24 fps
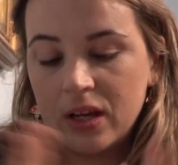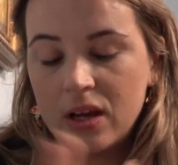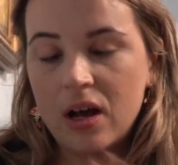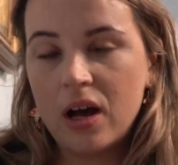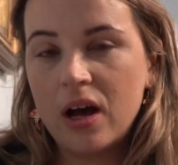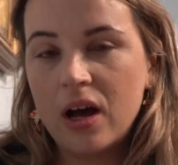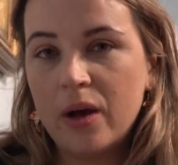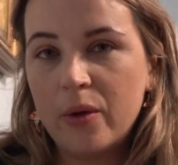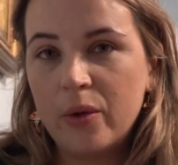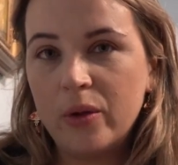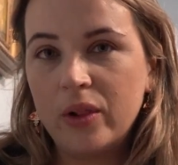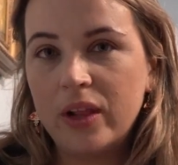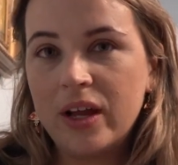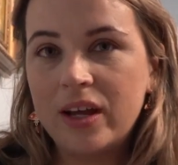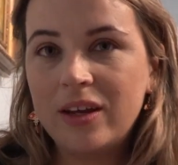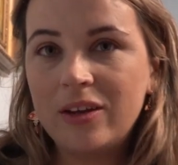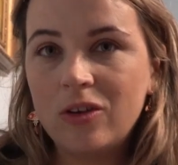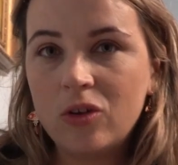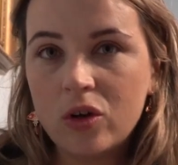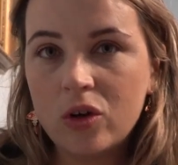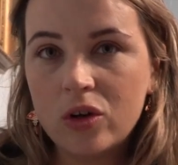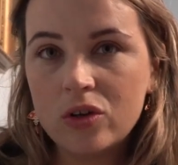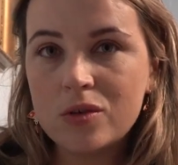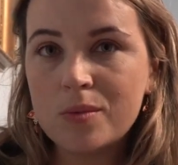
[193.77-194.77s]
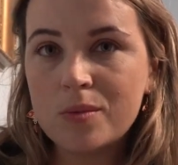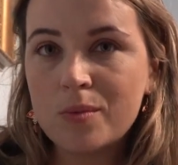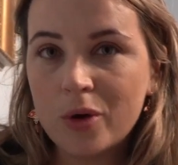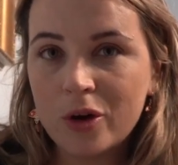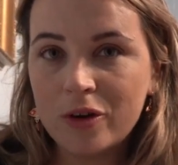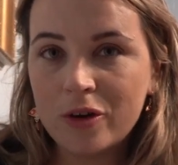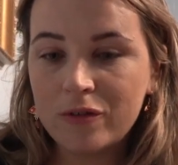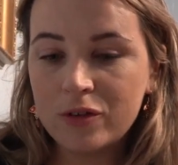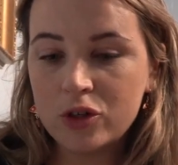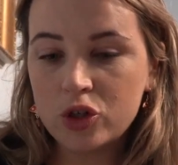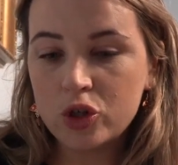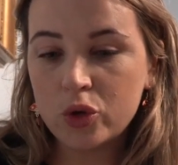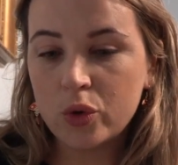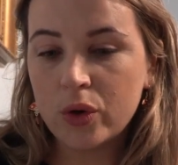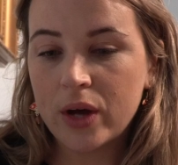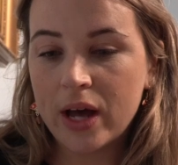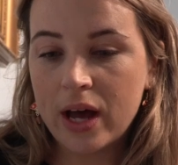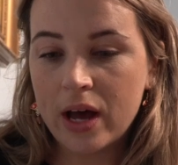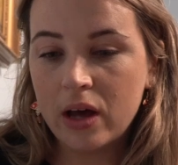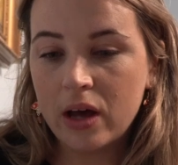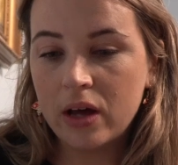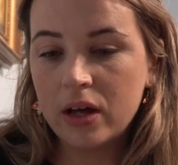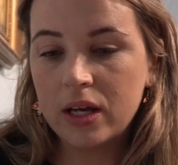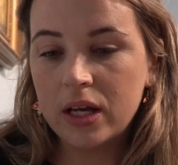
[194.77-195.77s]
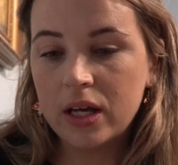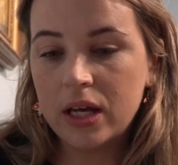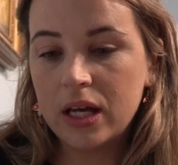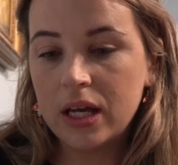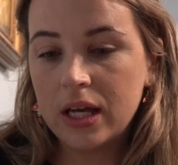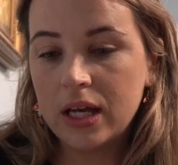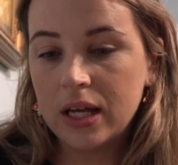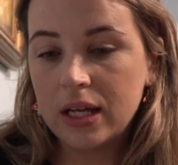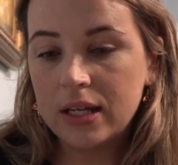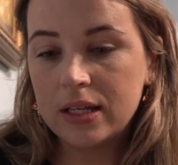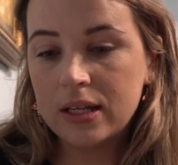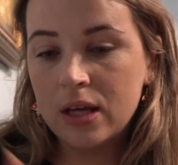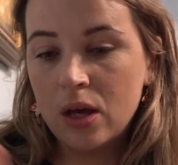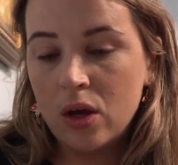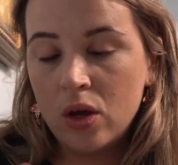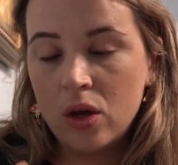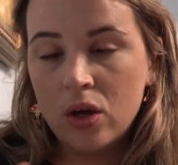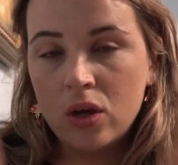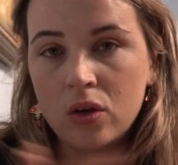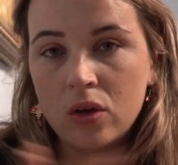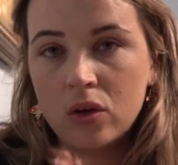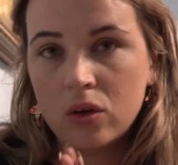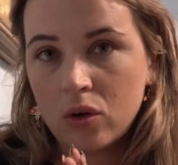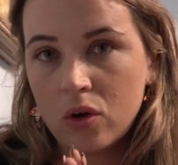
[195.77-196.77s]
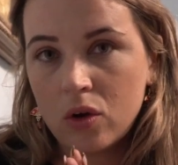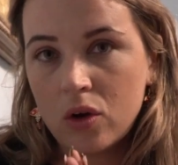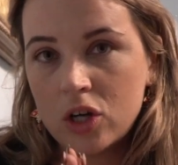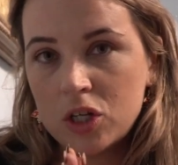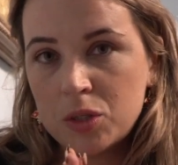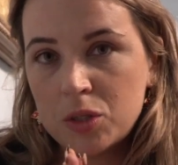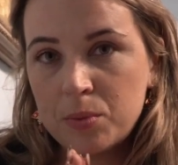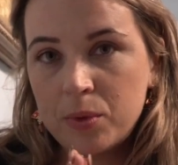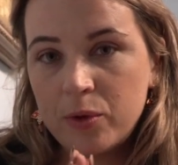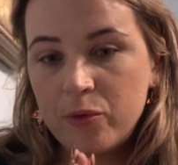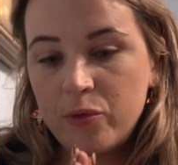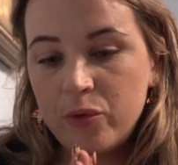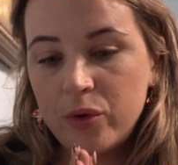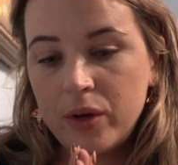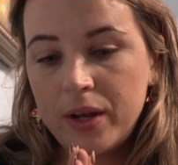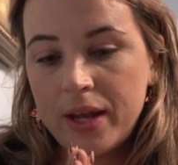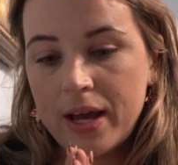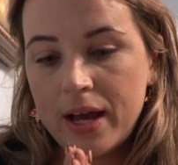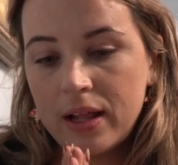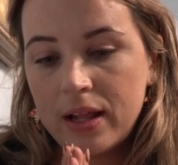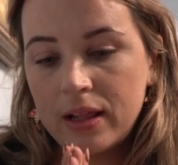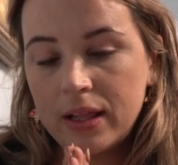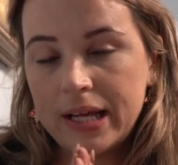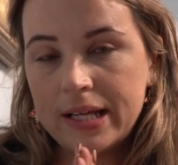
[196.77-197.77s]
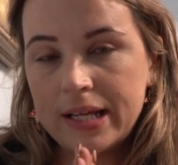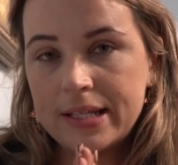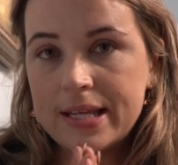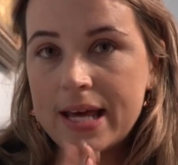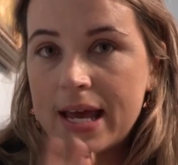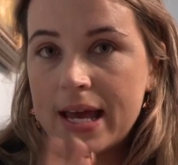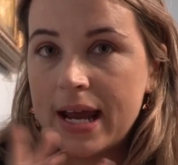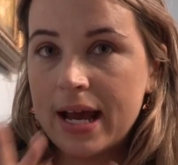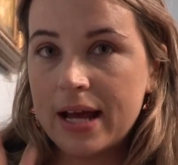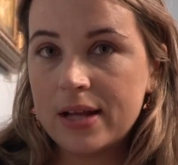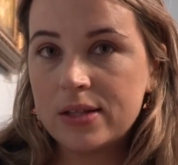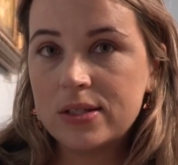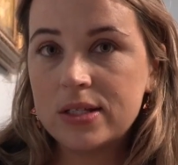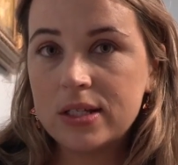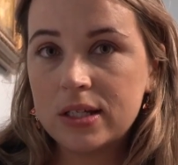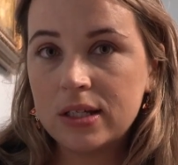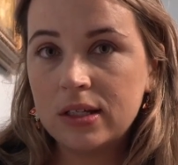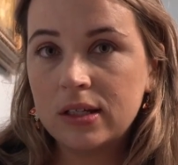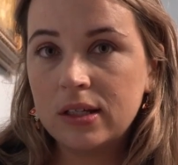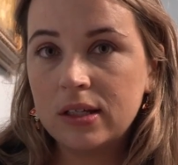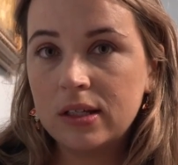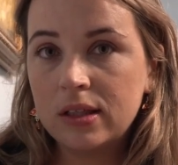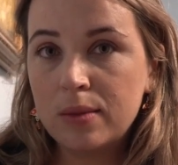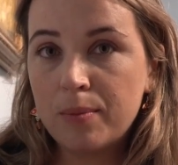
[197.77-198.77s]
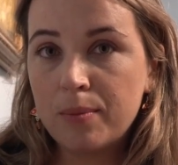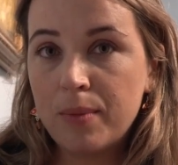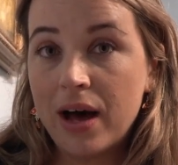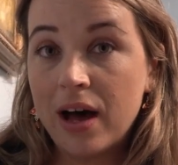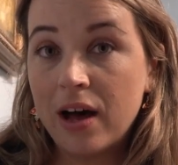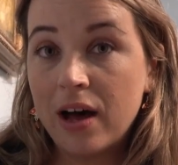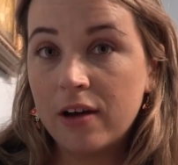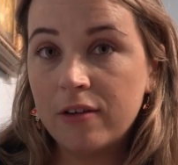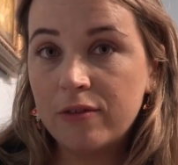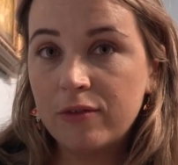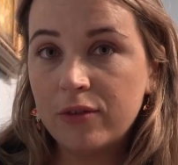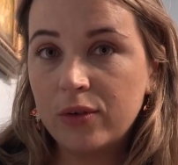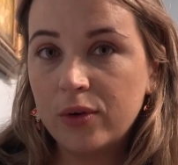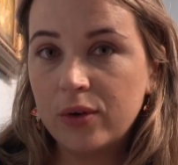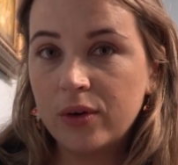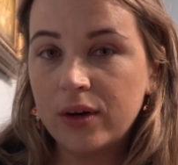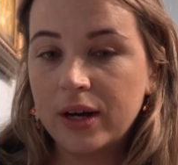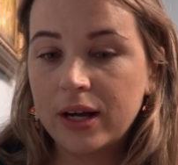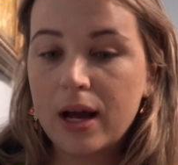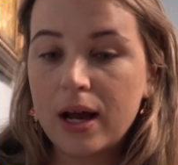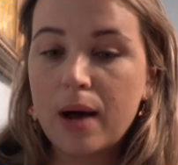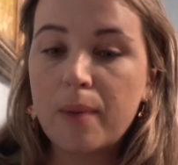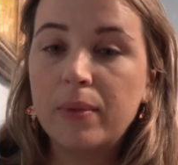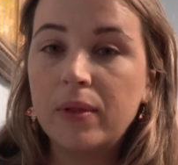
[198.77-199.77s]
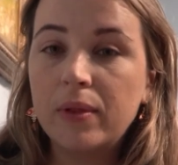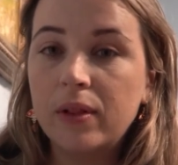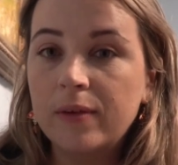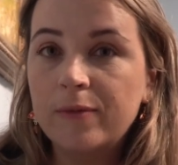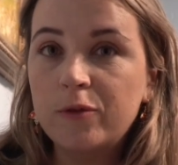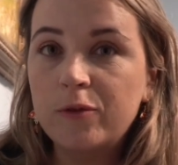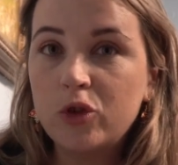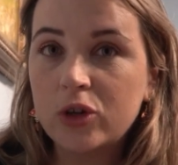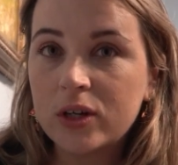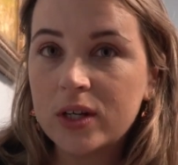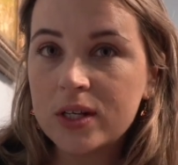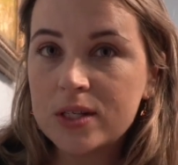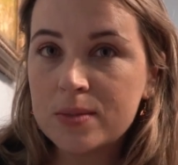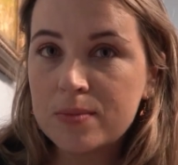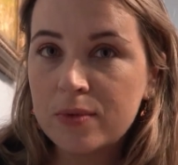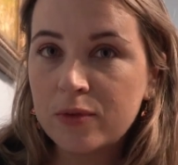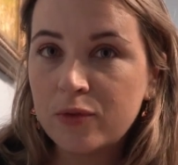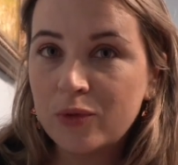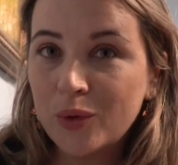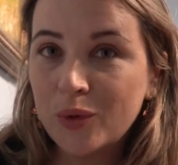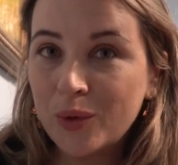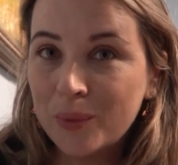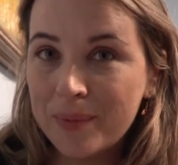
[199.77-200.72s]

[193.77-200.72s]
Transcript: I'll let you know tomorrow for sure how it goes. But for now, let's head out to the bar for a couple of drinks before